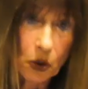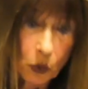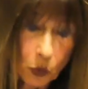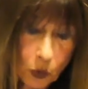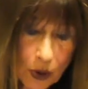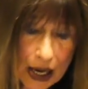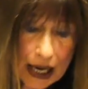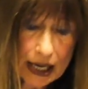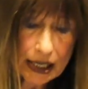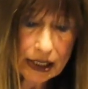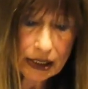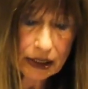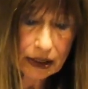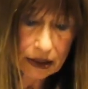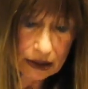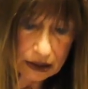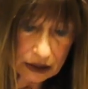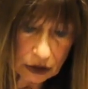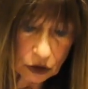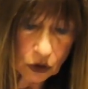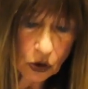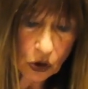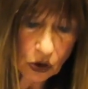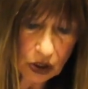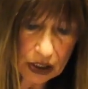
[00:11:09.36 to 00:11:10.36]
While
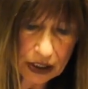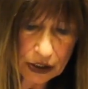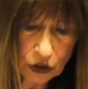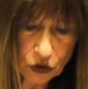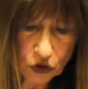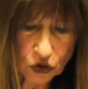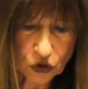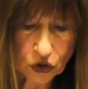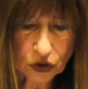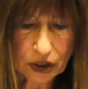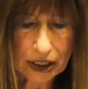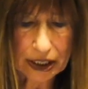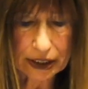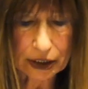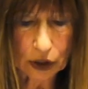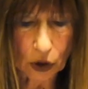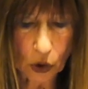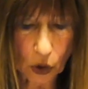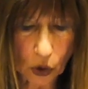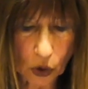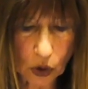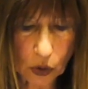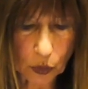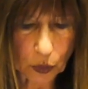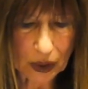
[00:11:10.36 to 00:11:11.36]
knowledge can
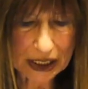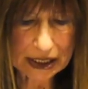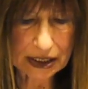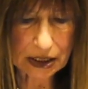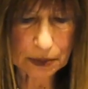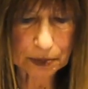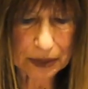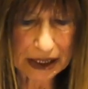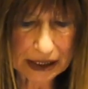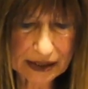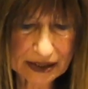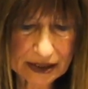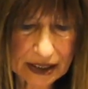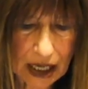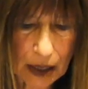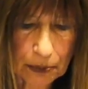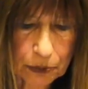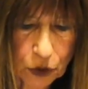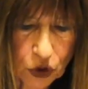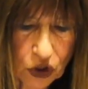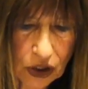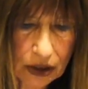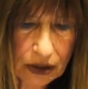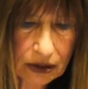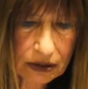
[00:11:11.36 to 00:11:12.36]
always be
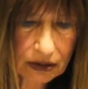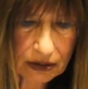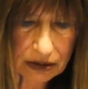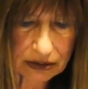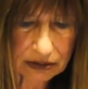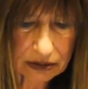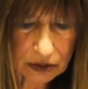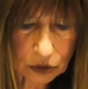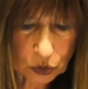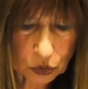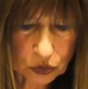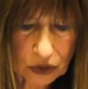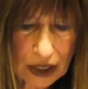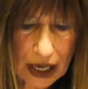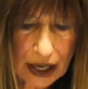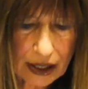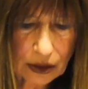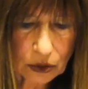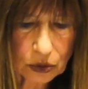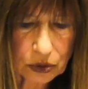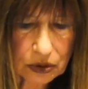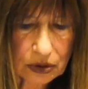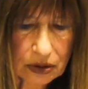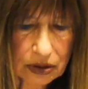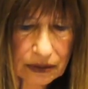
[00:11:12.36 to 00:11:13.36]
subject to
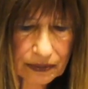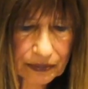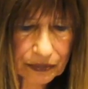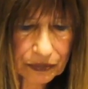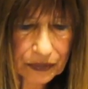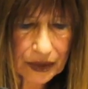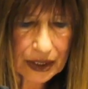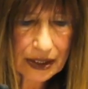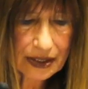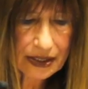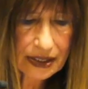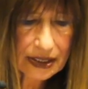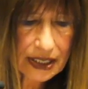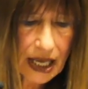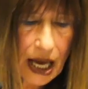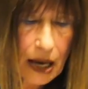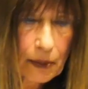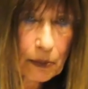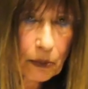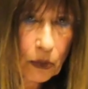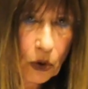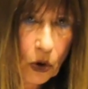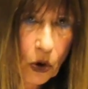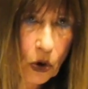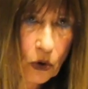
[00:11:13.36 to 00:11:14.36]
doubt,
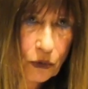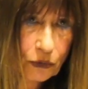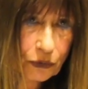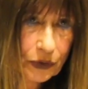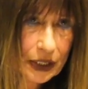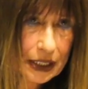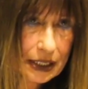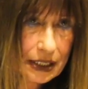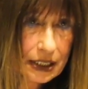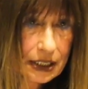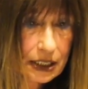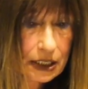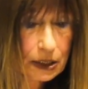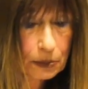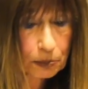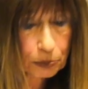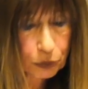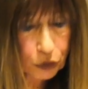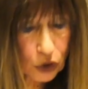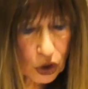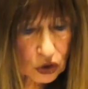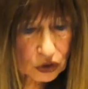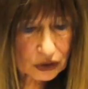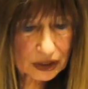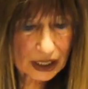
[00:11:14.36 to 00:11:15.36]
some of its
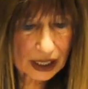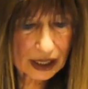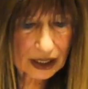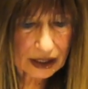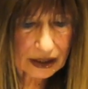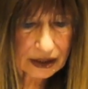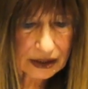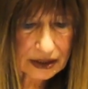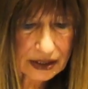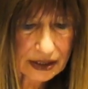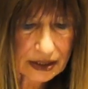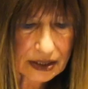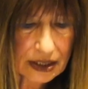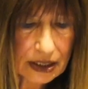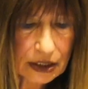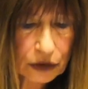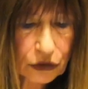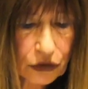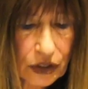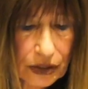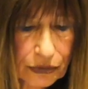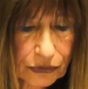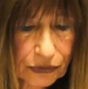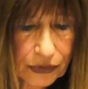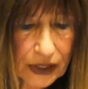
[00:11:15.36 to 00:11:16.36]
products
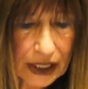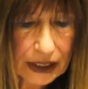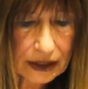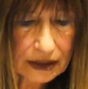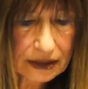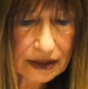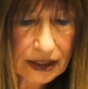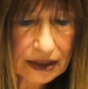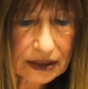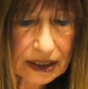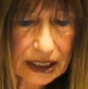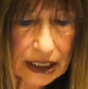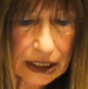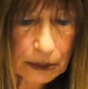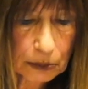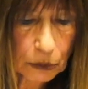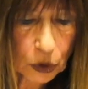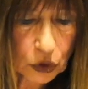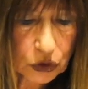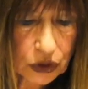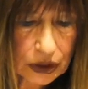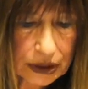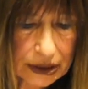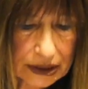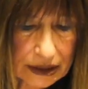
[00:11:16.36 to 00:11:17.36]
reflected in
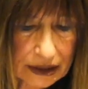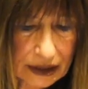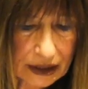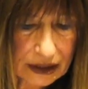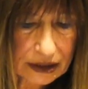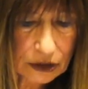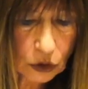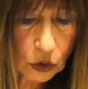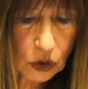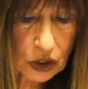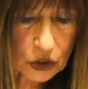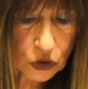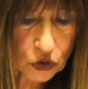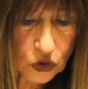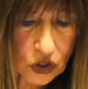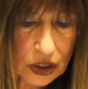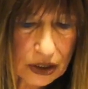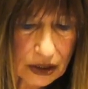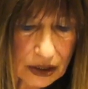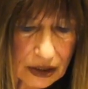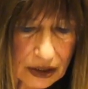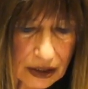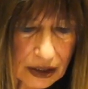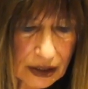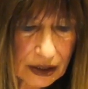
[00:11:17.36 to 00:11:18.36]
modern
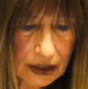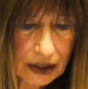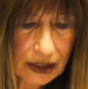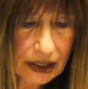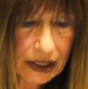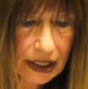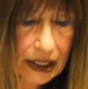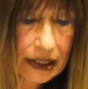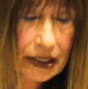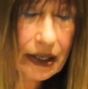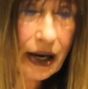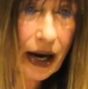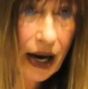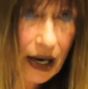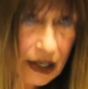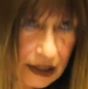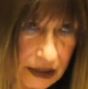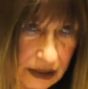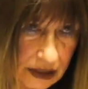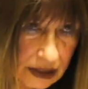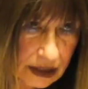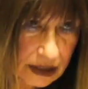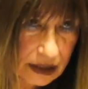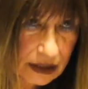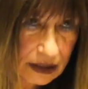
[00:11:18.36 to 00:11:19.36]
technology can
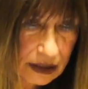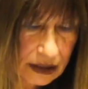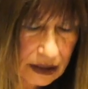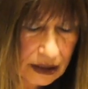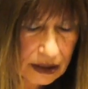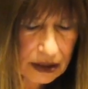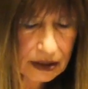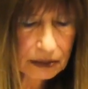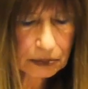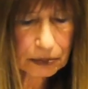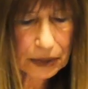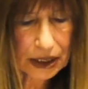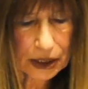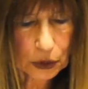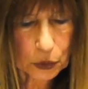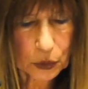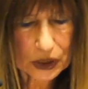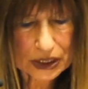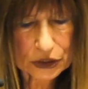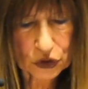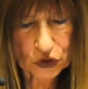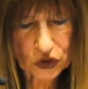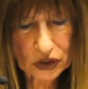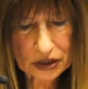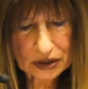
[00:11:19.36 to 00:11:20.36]
hardly be
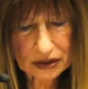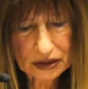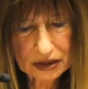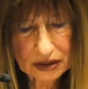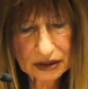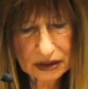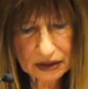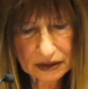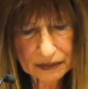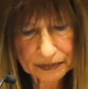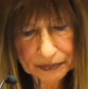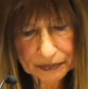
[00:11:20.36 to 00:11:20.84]
questioned.